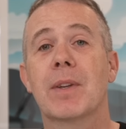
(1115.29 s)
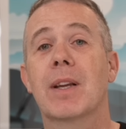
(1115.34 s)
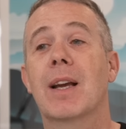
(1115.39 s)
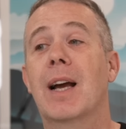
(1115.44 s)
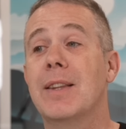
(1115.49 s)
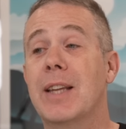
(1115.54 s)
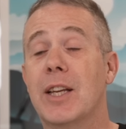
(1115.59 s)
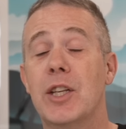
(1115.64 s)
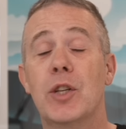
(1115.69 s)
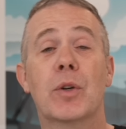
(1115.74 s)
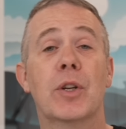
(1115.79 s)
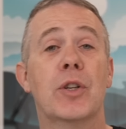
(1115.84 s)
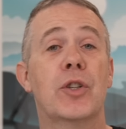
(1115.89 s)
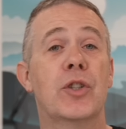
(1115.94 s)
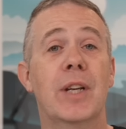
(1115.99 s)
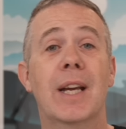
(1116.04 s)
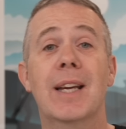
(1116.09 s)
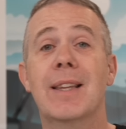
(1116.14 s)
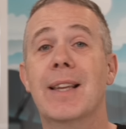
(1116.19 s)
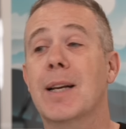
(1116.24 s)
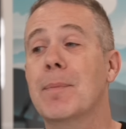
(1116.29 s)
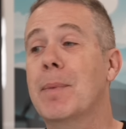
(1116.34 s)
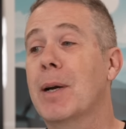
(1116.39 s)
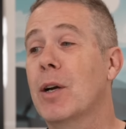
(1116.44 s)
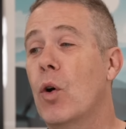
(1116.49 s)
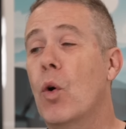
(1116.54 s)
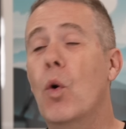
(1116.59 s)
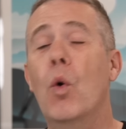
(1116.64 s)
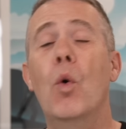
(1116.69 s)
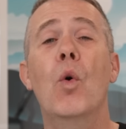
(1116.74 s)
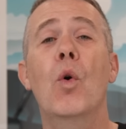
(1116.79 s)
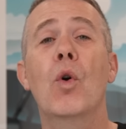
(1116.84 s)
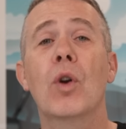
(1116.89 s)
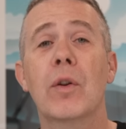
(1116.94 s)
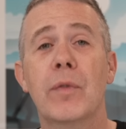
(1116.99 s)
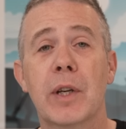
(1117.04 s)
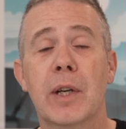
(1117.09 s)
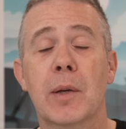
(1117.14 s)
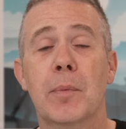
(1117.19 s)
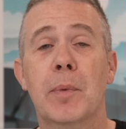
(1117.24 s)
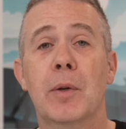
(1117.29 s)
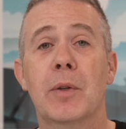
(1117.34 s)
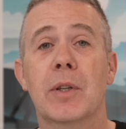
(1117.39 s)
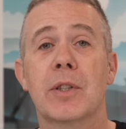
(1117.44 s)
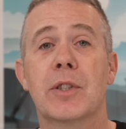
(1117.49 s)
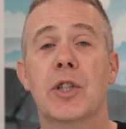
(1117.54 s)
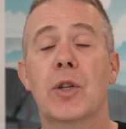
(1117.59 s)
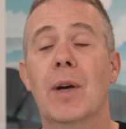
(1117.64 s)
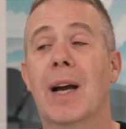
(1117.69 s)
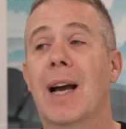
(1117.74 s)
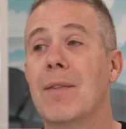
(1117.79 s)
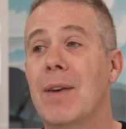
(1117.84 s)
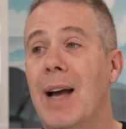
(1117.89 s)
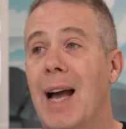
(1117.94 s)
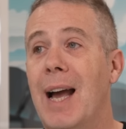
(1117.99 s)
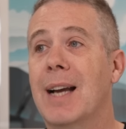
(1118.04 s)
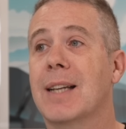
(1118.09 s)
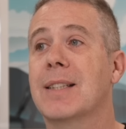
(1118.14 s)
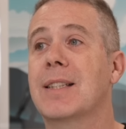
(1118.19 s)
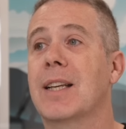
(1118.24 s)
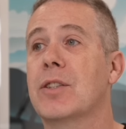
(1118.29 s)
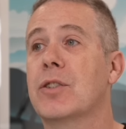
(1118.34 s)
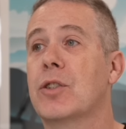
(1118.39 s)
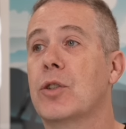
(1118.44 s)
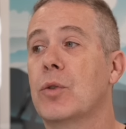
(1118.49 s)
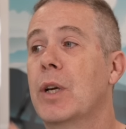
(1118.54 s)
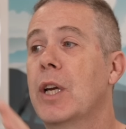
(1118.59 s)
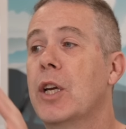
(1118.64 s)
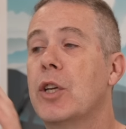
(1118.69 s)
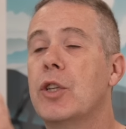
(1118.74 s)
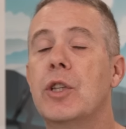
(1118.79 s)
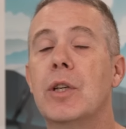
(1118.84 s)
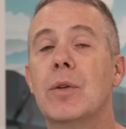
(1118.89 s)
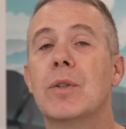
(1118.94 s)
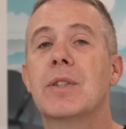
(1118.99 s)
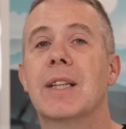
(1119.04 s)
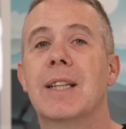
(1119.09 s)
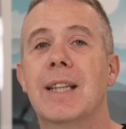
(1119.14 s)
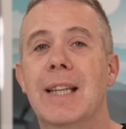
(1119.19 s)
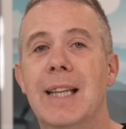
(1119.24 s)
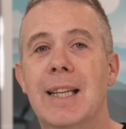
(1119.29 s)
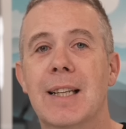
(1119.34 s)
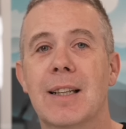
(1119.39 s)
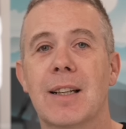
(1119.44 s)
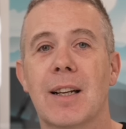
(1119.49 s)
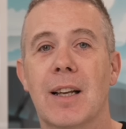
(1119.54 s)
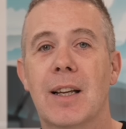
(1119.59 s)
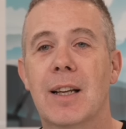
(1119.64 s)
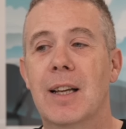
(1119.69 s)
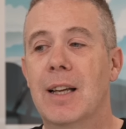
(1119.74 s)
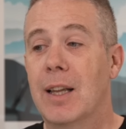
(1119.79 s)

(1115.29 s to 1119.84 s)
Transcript: And then you can share that among all of your computers that you have access to using Eagle.